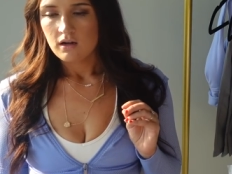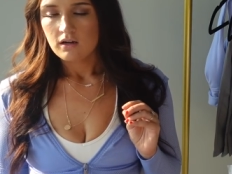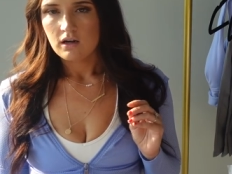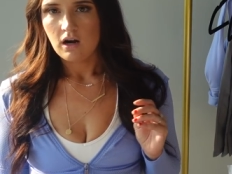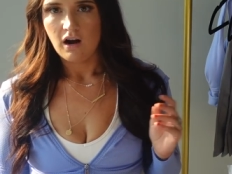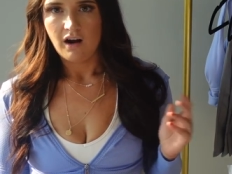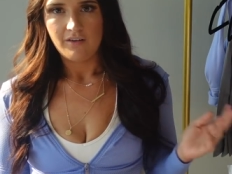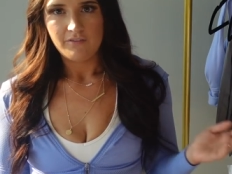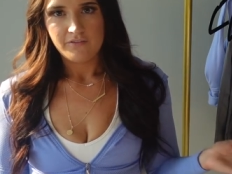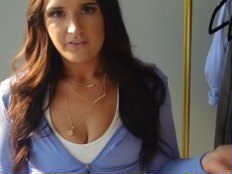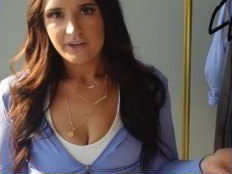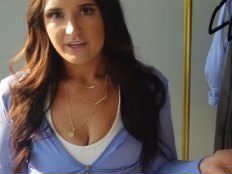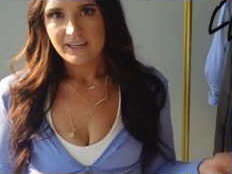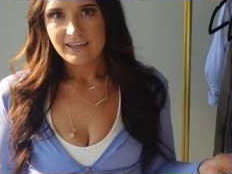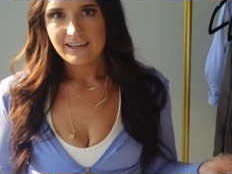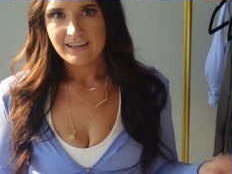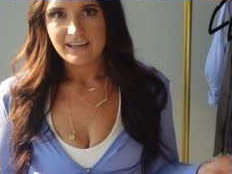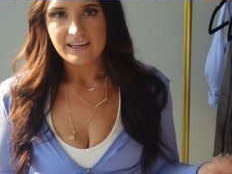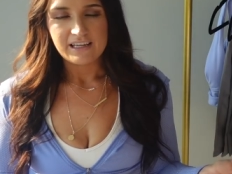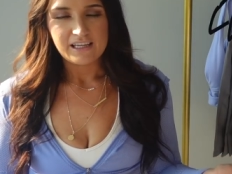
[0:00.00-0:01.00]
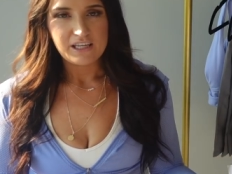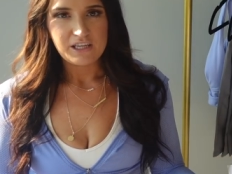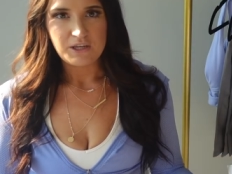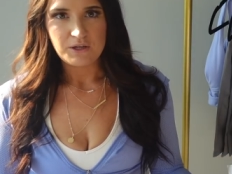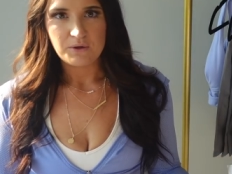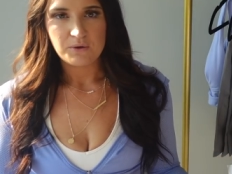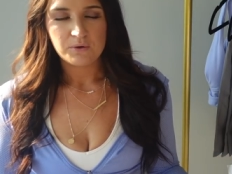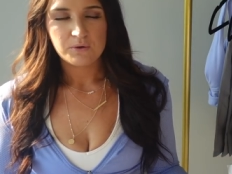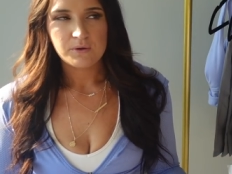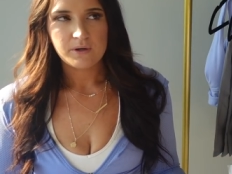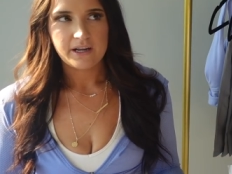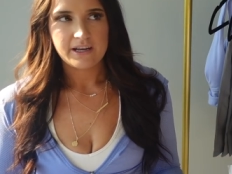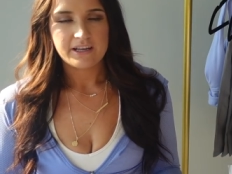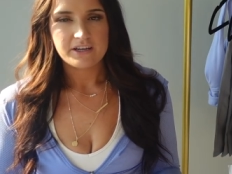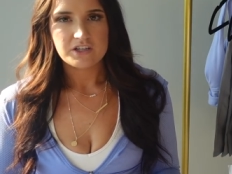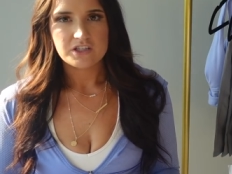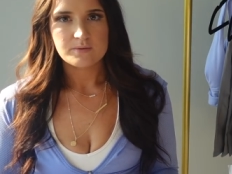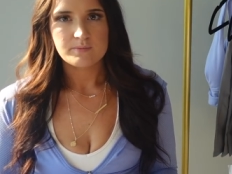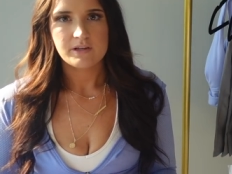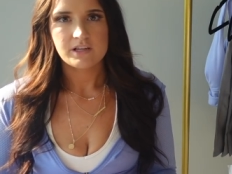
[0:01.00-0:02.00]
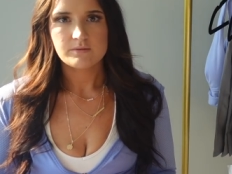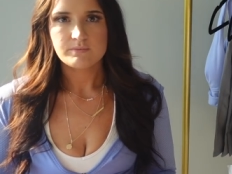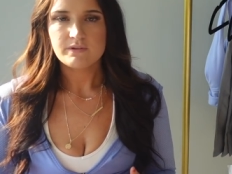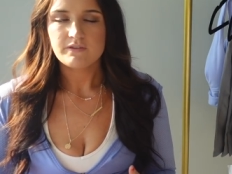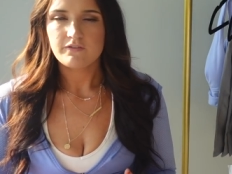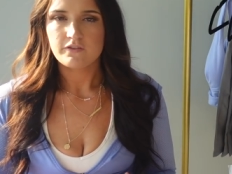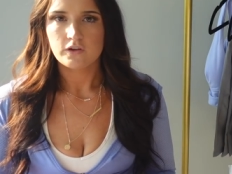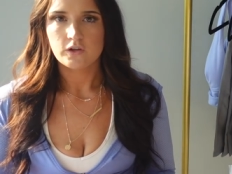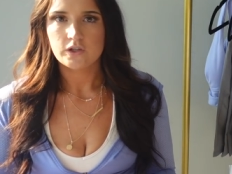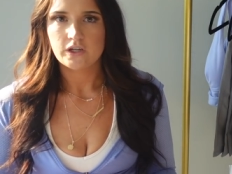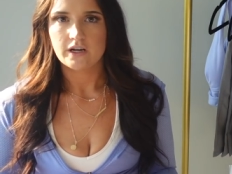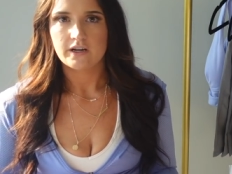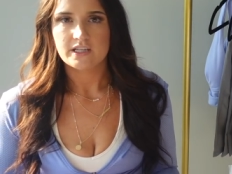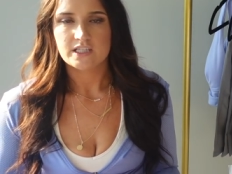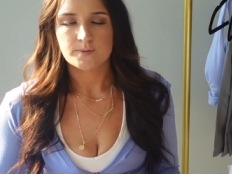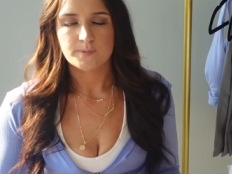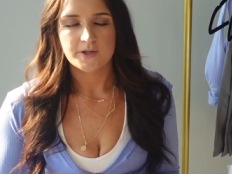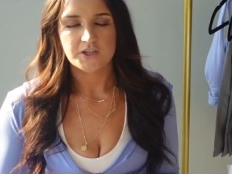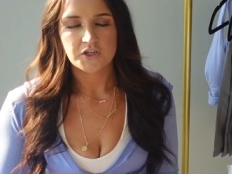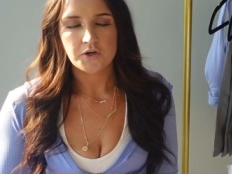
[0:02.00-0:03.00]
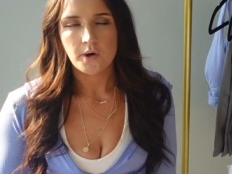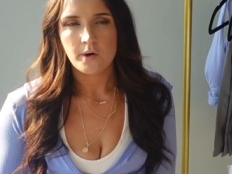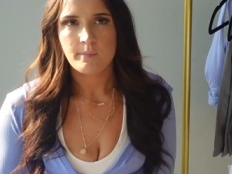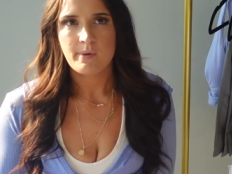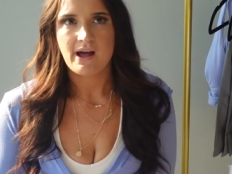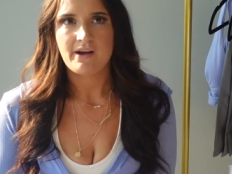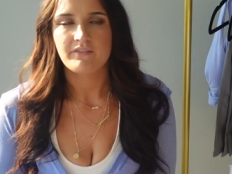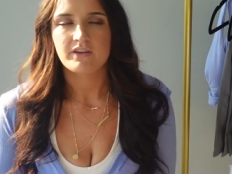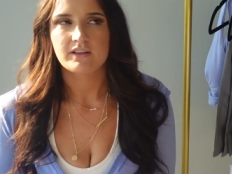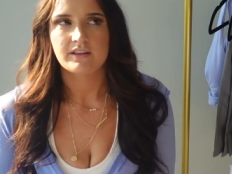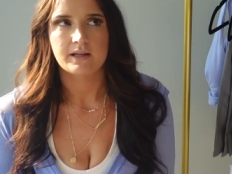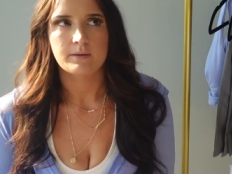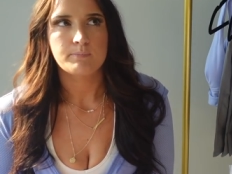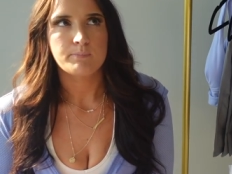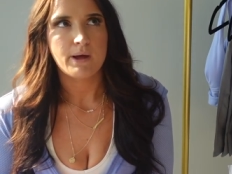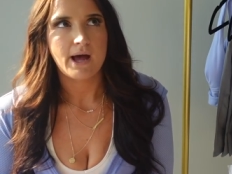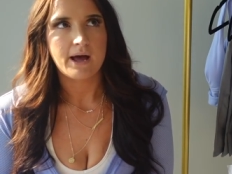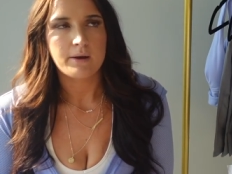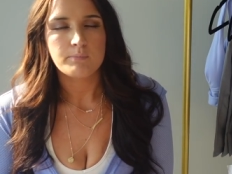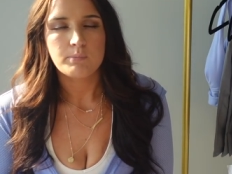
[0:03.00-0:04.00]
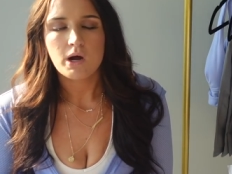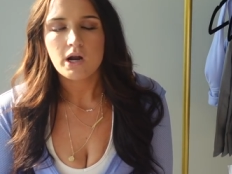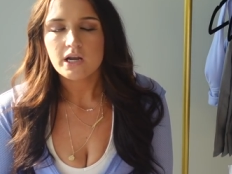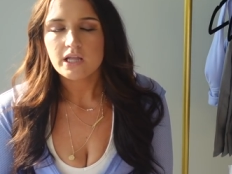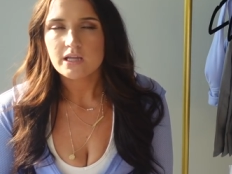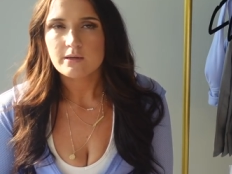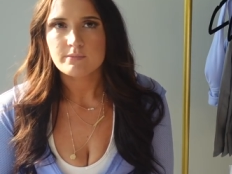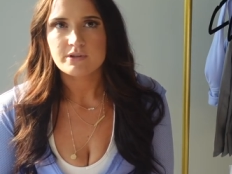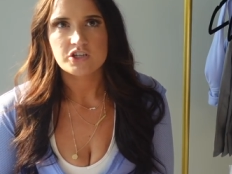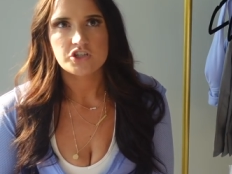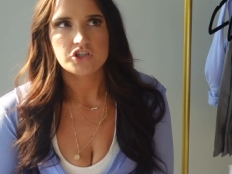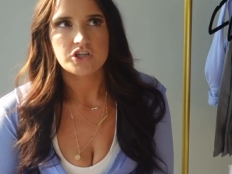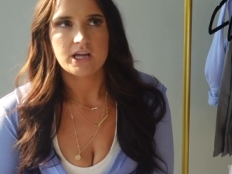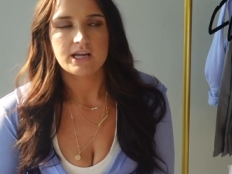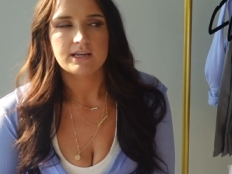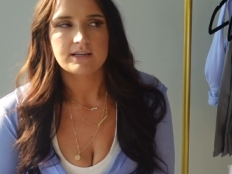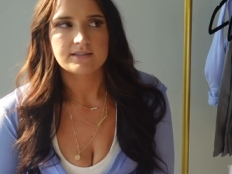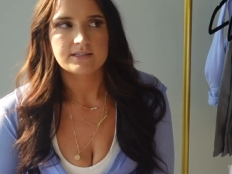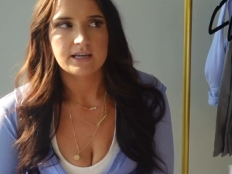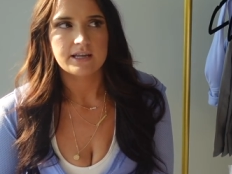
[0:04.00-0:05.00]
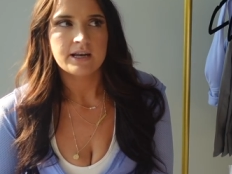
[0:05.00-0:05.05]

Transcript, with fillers: confident and cute, and it just makes me feel good, especially when I'm having like bad body image days.